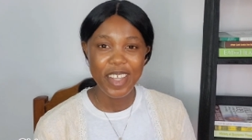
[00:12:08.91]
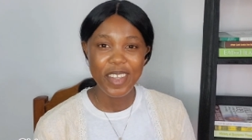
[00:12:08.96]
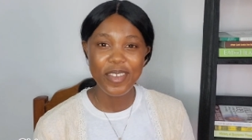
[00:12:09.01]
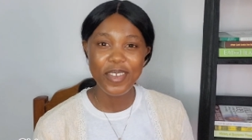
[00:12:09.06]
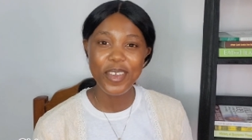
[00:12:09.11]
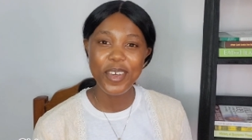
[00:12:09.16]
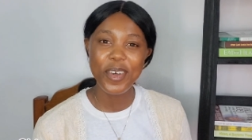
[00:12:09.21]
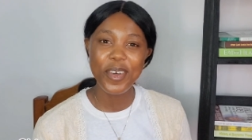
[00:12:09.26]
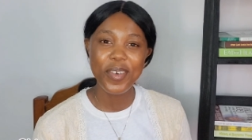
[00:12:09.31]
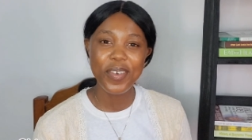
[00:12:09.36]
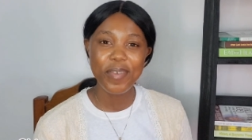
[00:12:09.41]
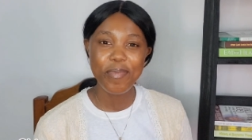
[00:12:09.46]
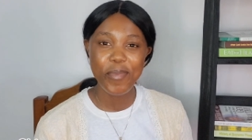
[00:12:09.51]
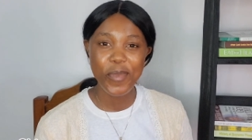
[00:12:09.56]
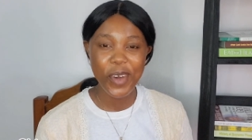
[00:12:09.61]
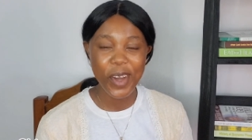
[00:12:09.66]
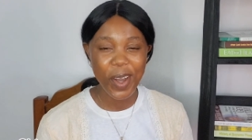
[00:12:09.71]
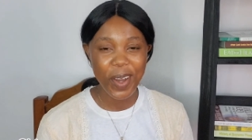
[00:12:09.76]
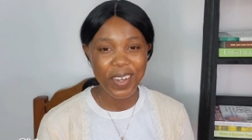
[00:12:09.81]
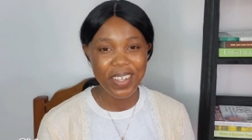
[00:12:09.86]
So
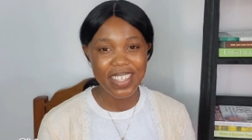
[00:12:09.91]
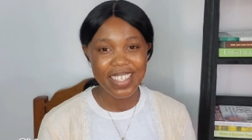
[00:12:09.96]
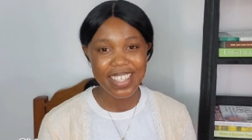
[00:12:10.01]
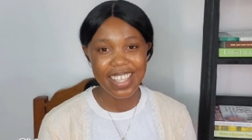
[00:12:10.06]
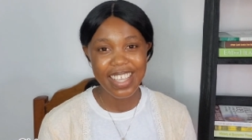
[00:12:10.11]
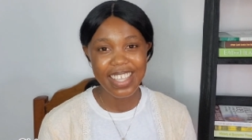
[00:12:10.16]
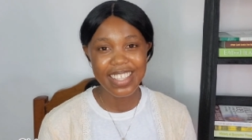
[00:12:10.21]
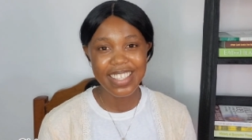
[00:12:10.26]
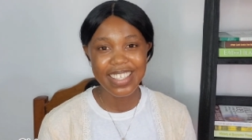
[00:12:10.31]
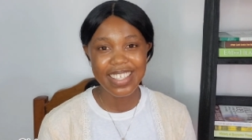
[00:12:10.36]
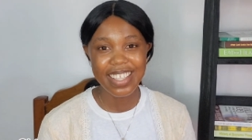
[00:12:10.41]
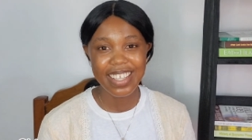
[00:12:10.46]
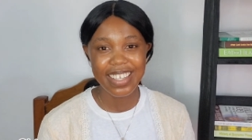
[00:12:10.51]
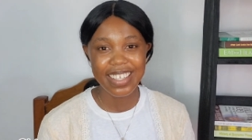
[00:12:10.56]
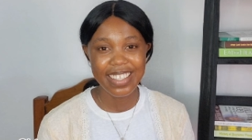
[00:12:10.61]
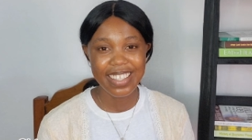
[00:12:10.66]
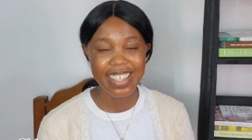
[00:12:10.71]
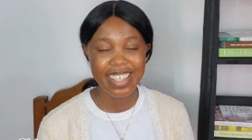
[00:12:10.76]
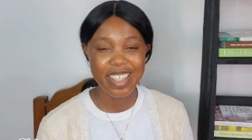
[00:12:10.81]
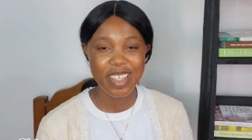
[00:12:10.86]
more content
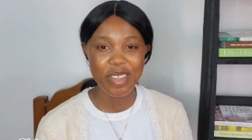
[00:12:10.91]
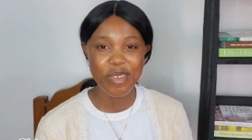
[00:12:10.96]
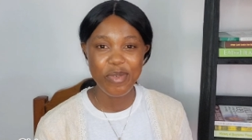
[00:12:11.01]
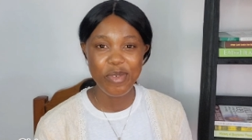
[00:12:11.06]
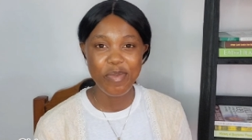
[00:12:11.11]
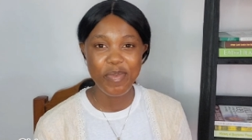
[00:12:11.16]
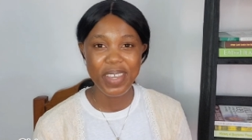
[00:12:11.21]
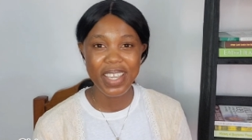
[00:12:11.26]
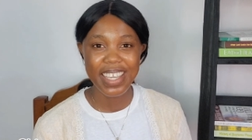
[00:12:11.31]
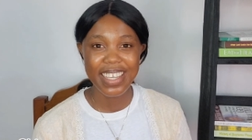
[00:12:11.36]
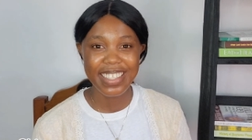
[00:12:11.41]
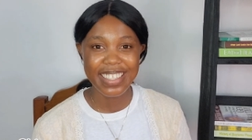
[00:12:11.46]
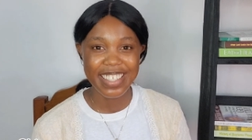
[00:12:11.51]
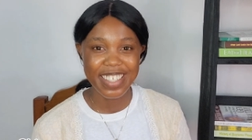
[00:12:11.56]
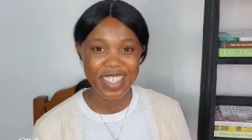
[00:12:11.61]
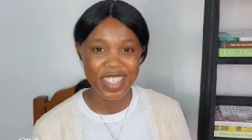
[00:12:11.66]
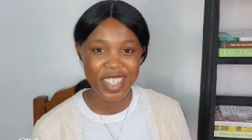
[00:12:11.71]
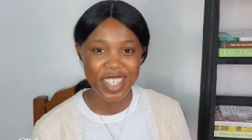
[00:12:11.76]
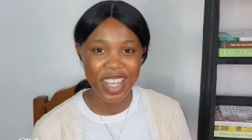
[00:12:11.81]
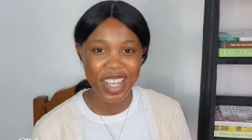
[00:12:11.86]
like this will be in
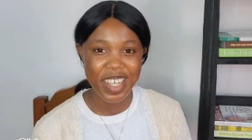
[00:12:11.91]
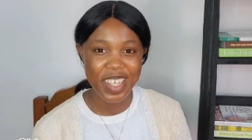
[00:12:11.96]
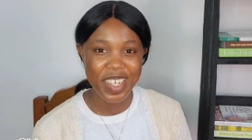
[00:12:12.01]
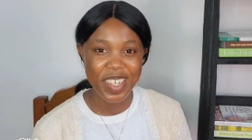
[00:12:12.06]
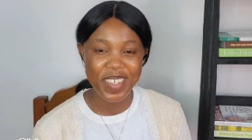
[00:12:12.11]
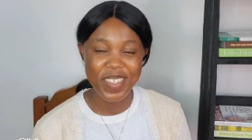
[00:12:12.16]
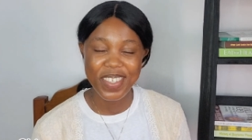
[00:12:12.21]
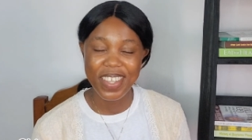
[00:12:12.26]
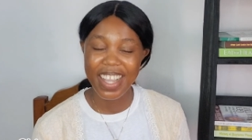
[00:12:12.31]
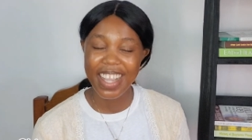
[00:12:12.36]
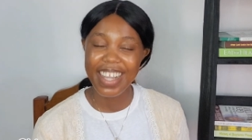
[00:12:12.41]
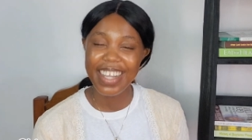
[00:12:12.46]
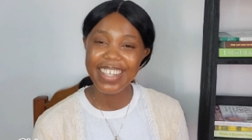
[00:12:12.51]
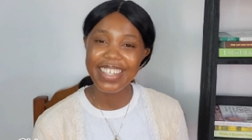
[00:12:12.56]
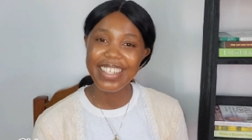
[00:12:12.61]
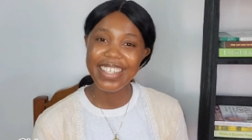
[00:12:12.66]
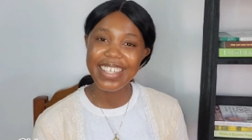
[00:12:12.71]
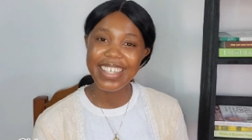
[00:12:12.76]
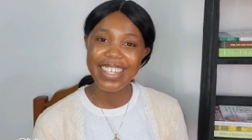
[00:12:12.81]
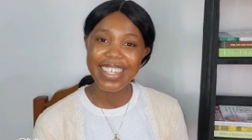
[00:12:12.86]
this channel, so
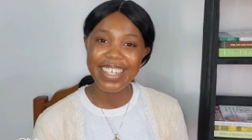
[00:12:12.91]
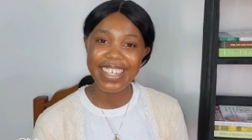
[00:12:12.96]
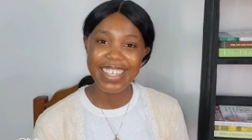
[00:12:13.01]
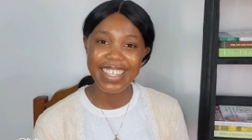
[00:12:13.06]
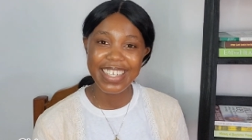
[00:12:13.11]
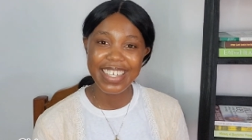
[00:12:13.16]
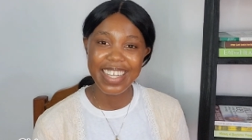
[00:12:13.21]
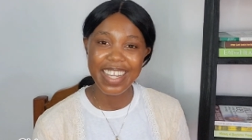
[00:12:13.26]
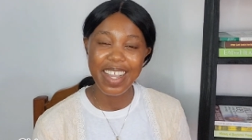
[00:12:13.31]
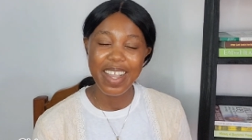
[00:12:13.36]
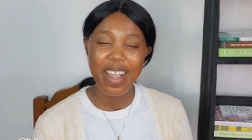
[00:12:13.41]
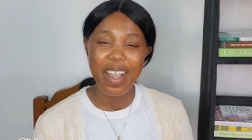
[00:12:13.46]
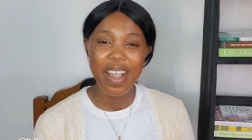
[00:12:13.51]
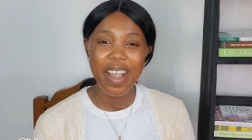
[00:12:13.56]
kindly click